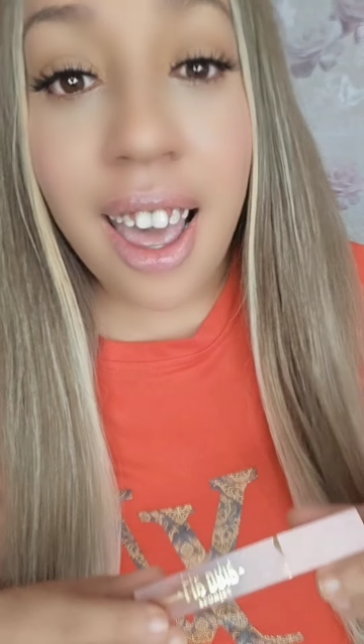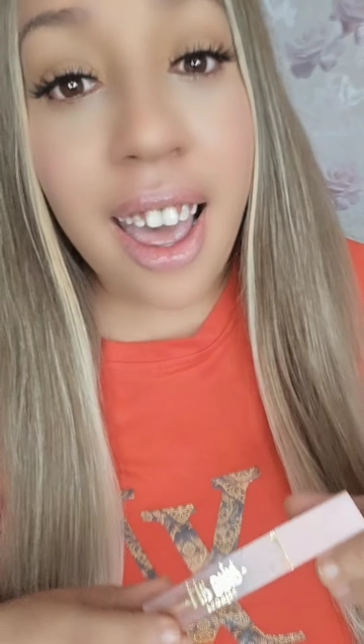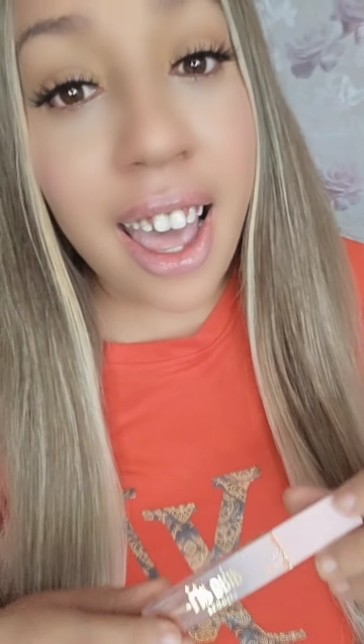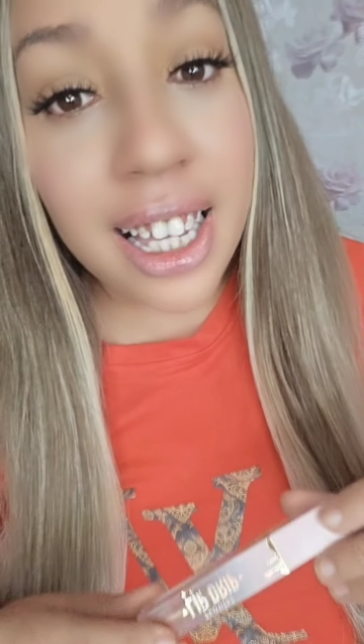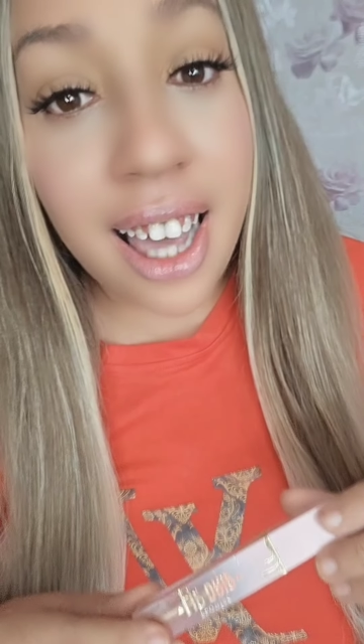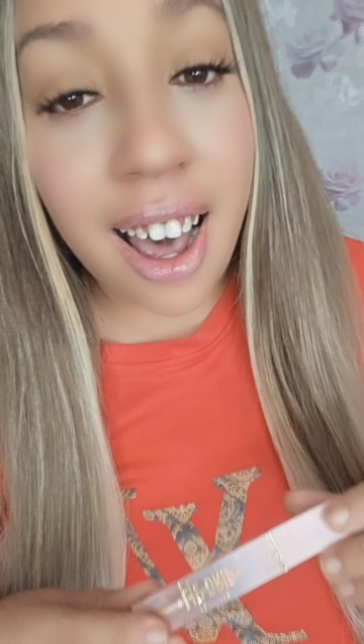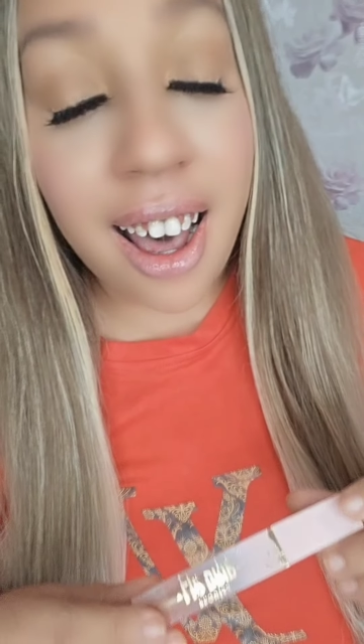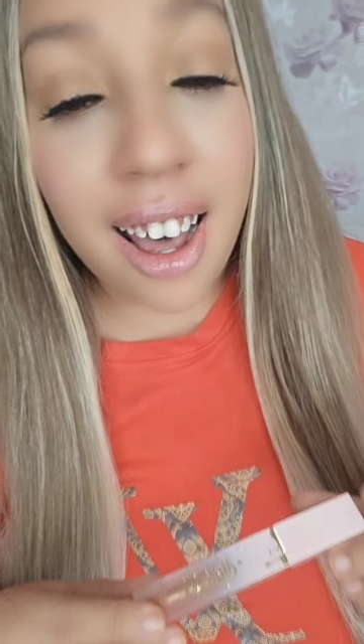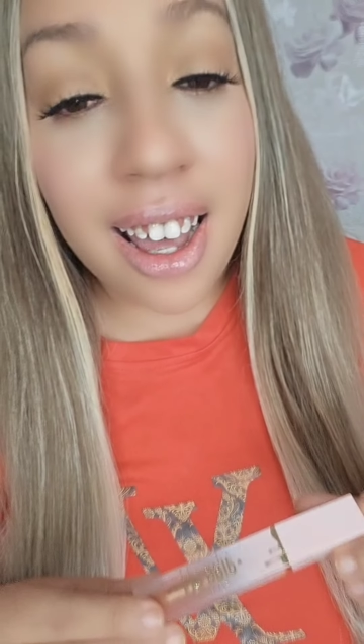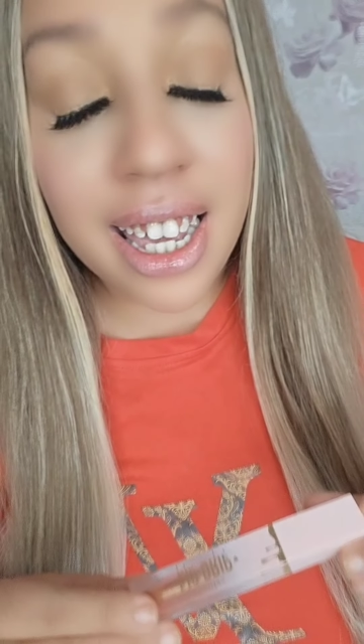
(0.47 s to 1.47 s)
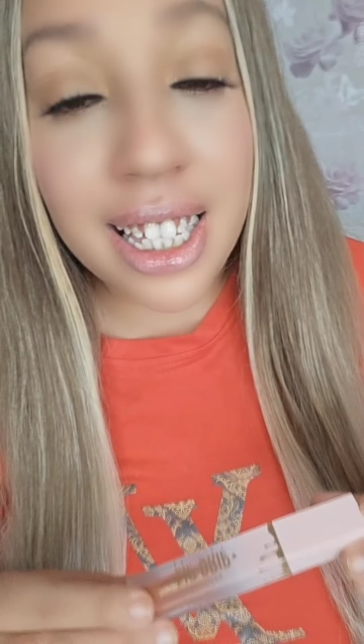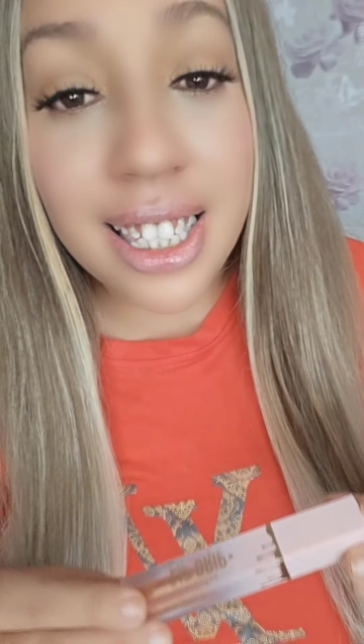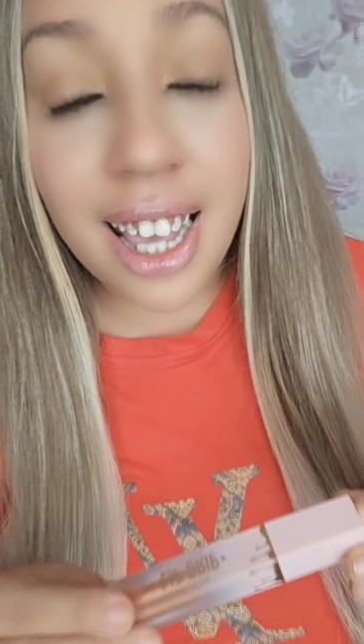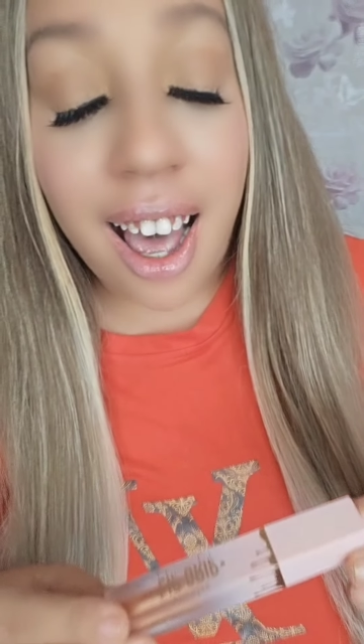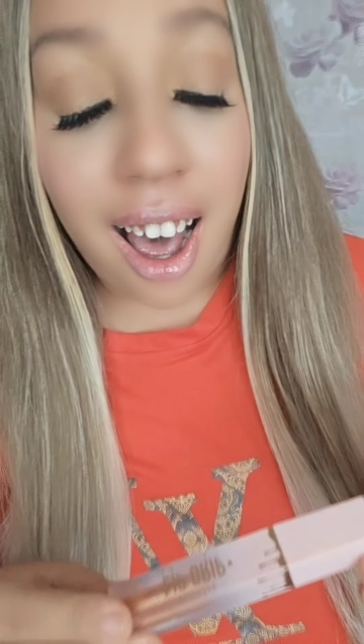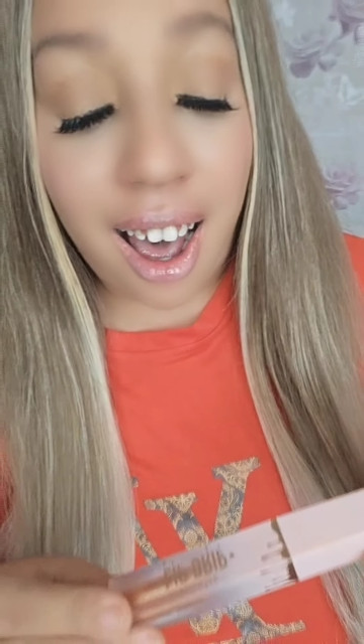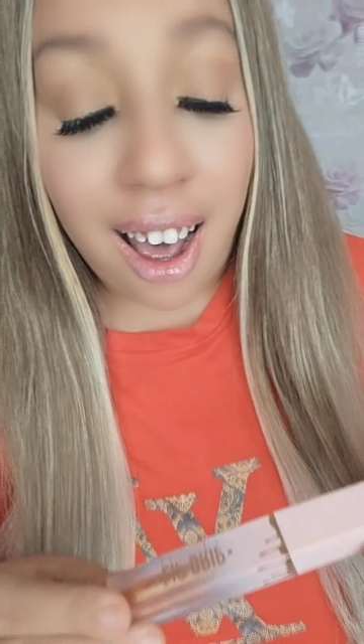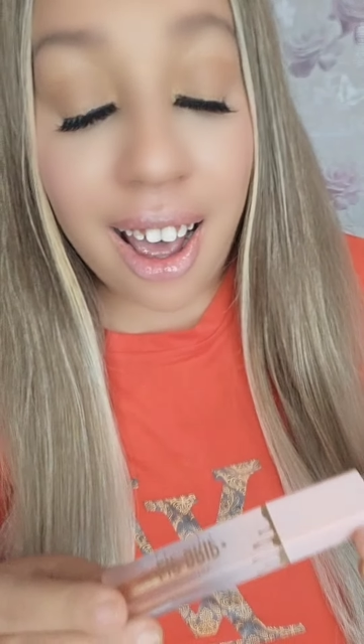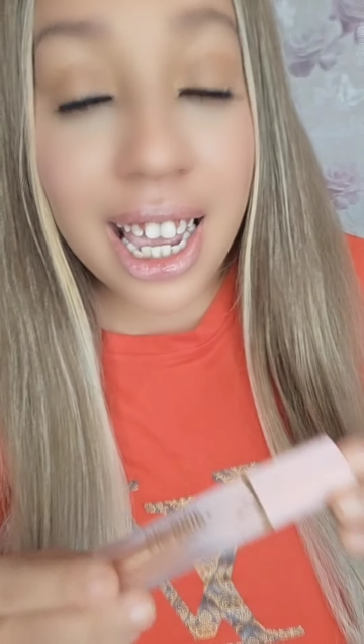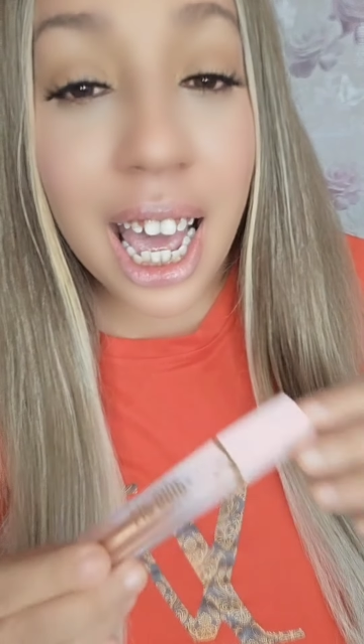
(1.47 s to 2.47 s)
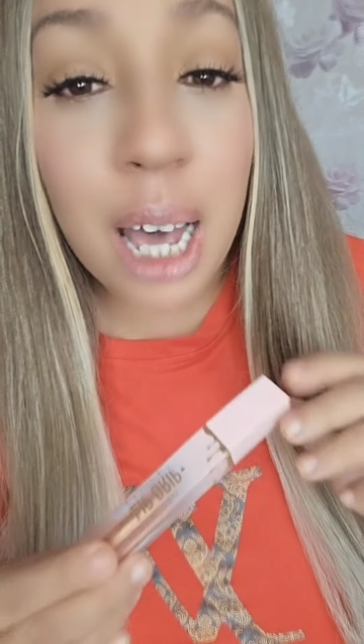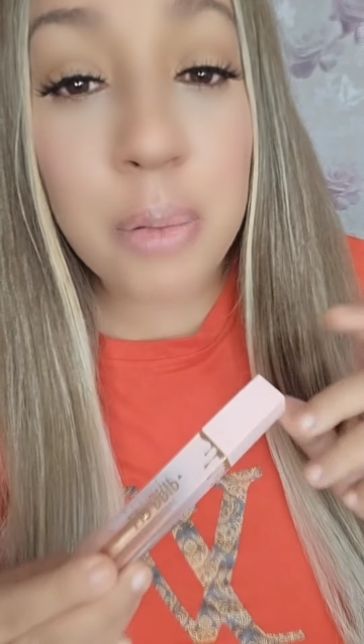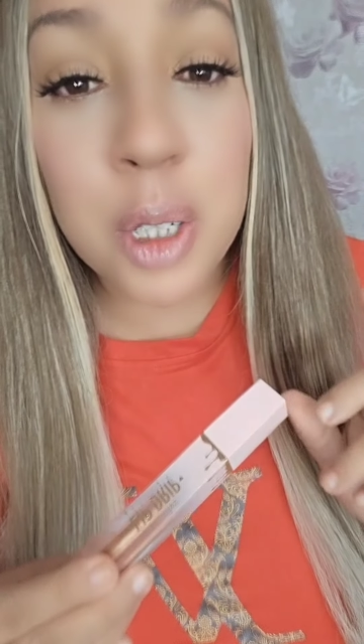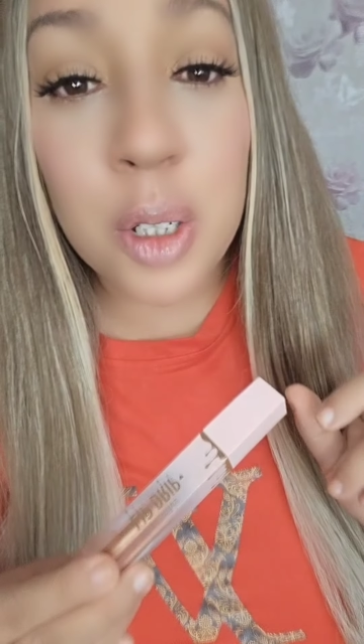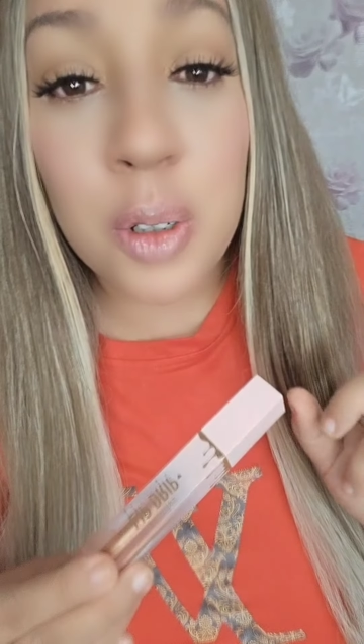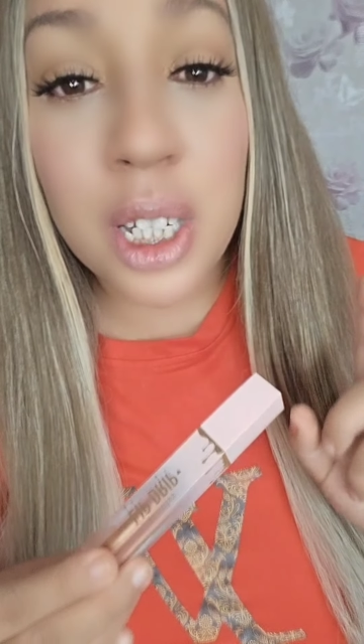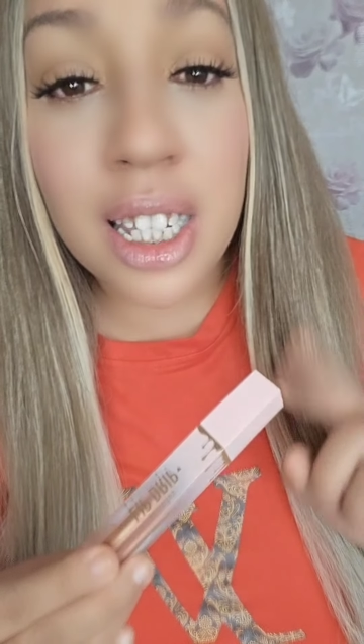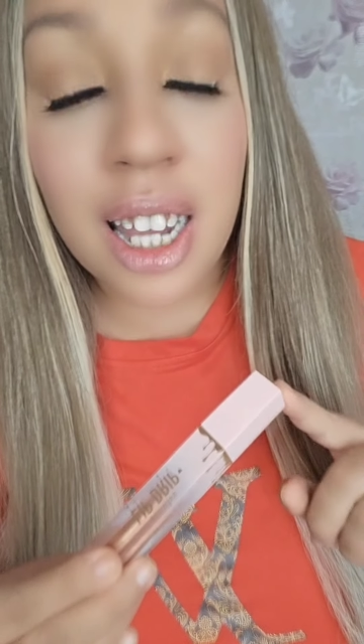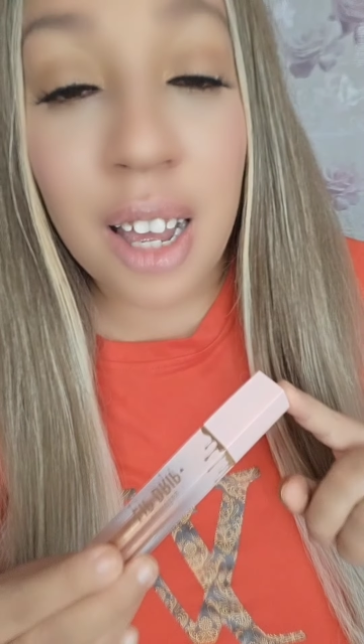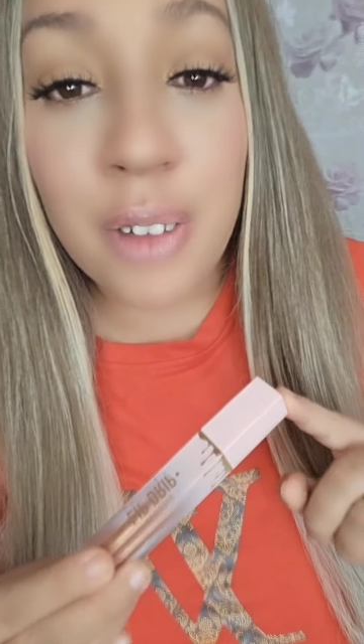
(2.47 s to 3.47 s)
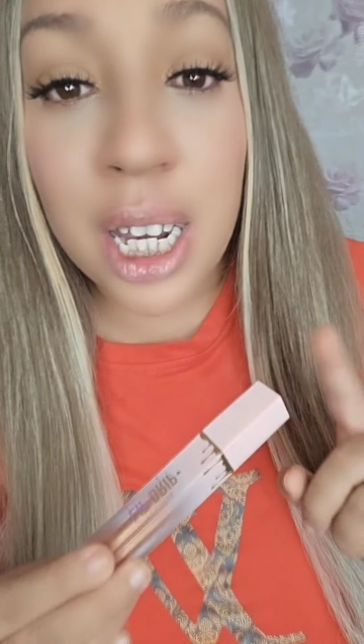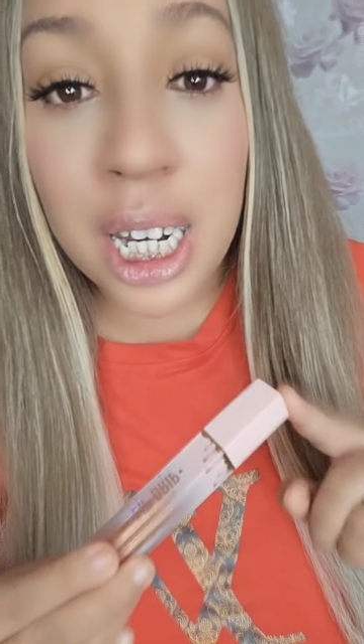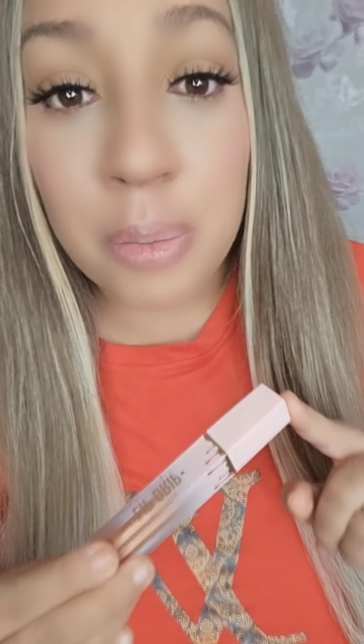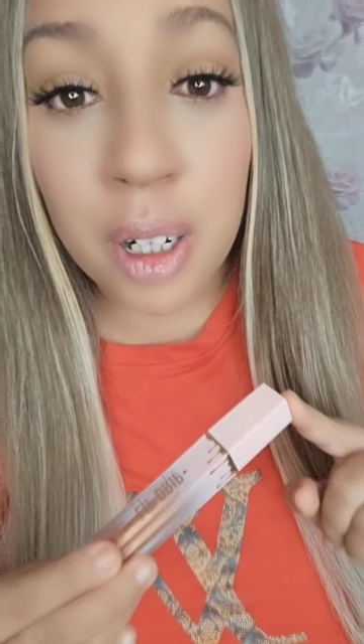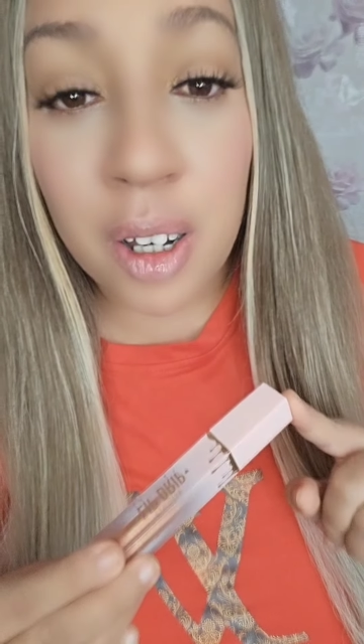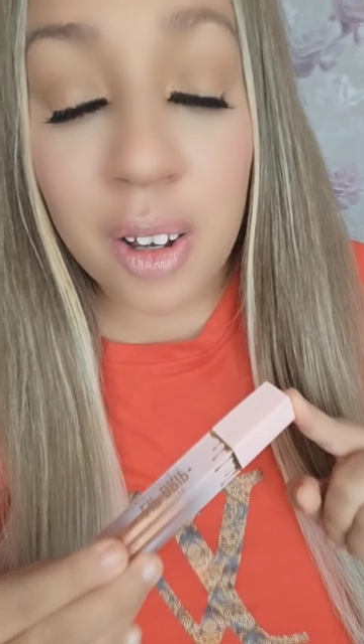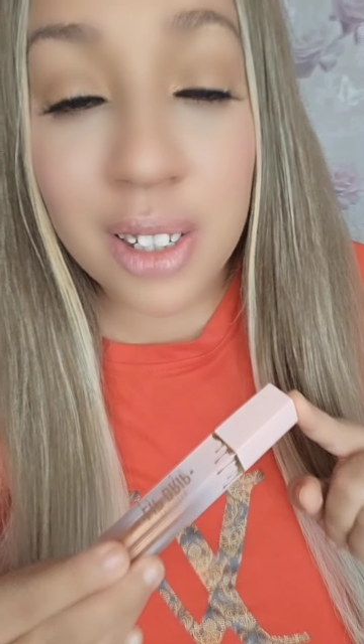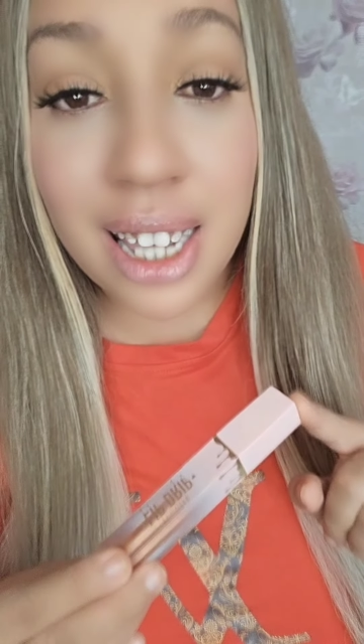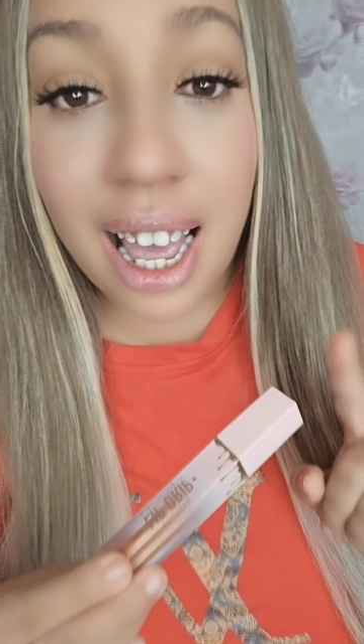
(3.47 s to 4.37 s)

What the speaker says: Hey guys, I absolutely love a lip gloss